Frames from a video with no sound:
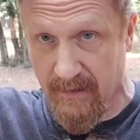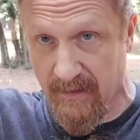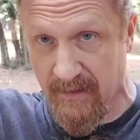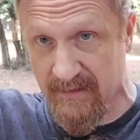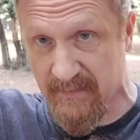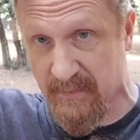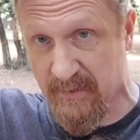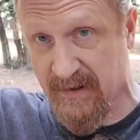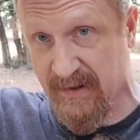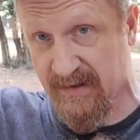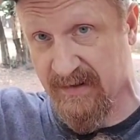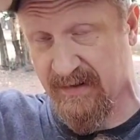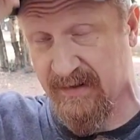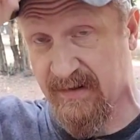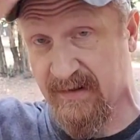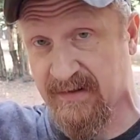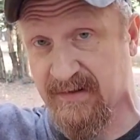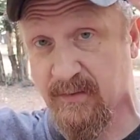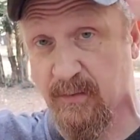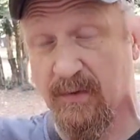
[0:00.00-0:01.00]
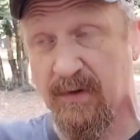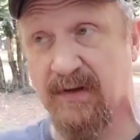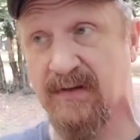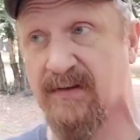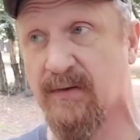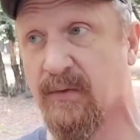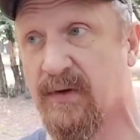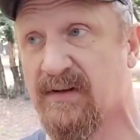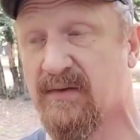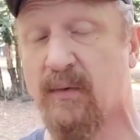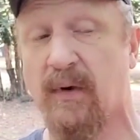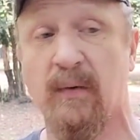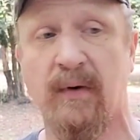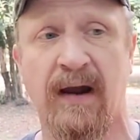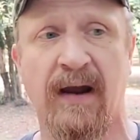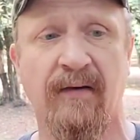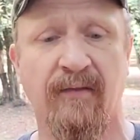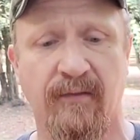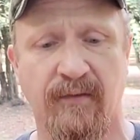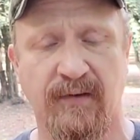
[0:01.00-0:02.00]
is because is, is the reason why we
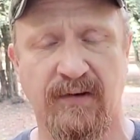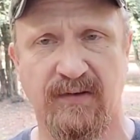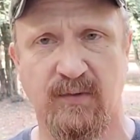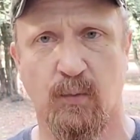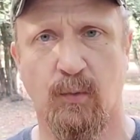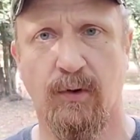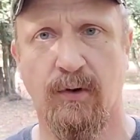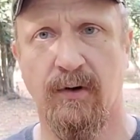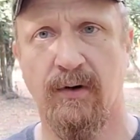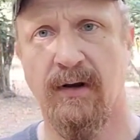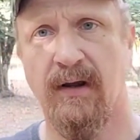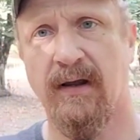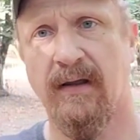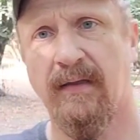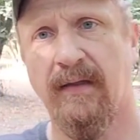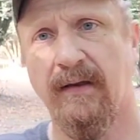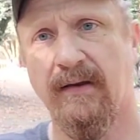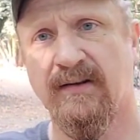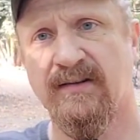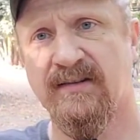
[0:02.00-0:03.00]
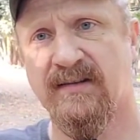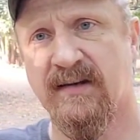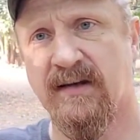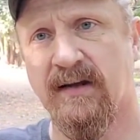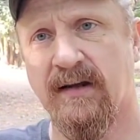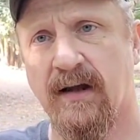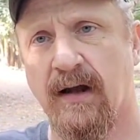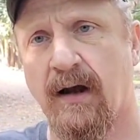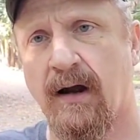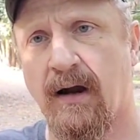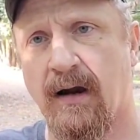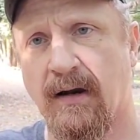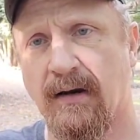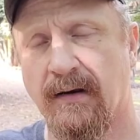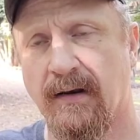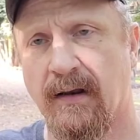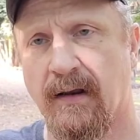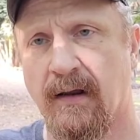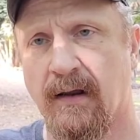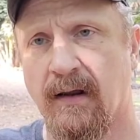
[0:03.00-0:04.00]
have this word that you see
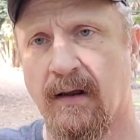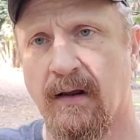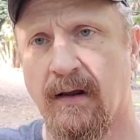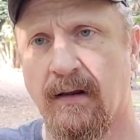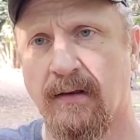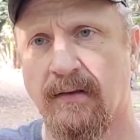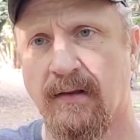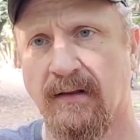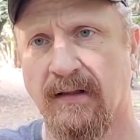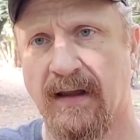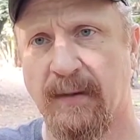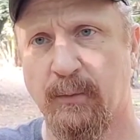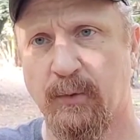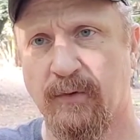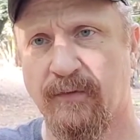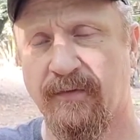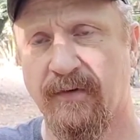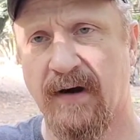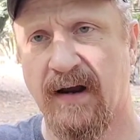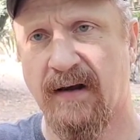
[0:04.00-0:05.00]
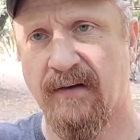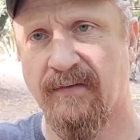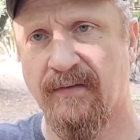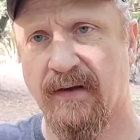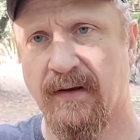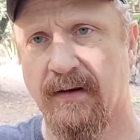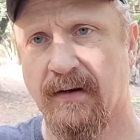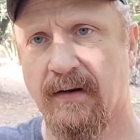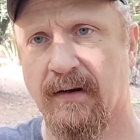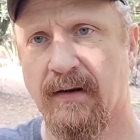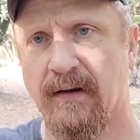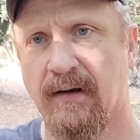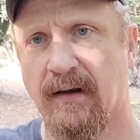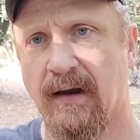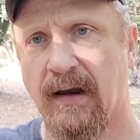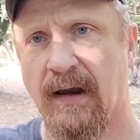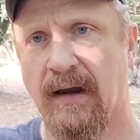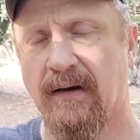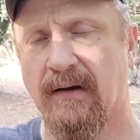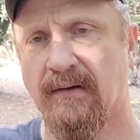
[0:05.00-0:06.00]
on the label for Alfin
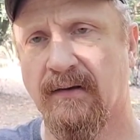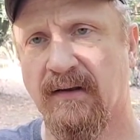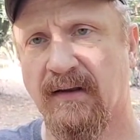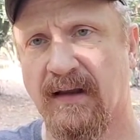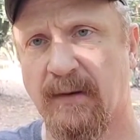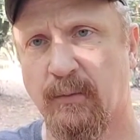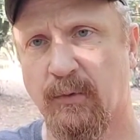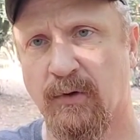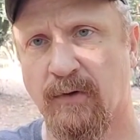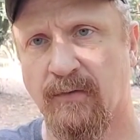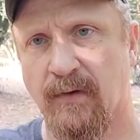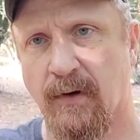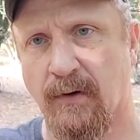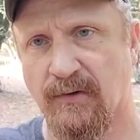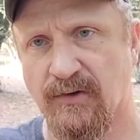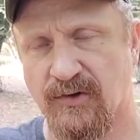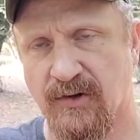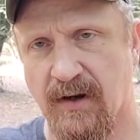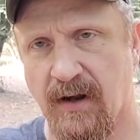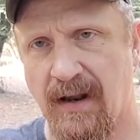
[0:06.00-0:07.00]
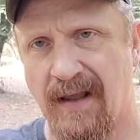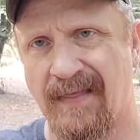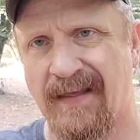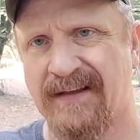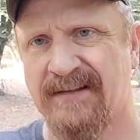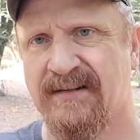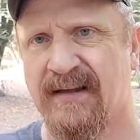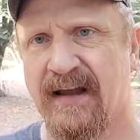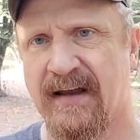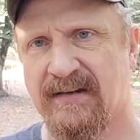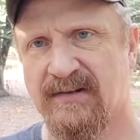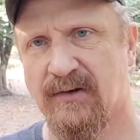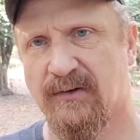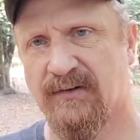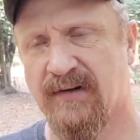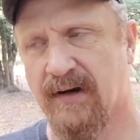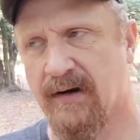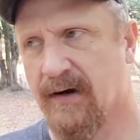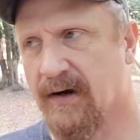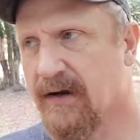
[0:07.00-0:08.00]
and on the label of Otra, and that's
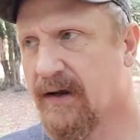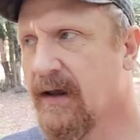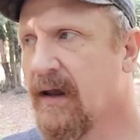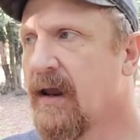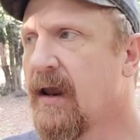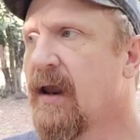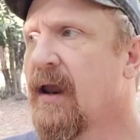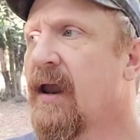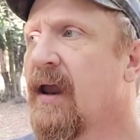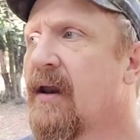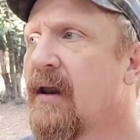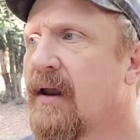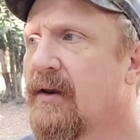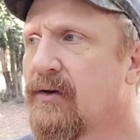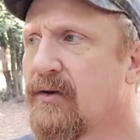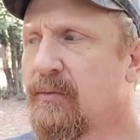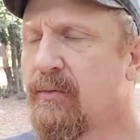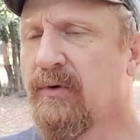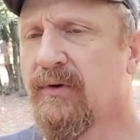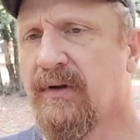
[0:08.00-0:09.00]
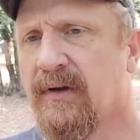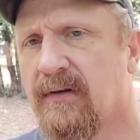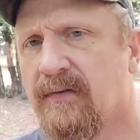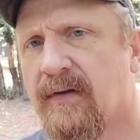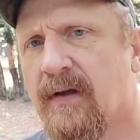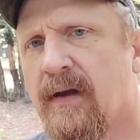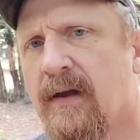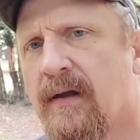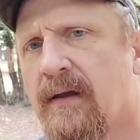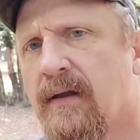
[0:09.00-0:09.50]
esoteric. And I do believe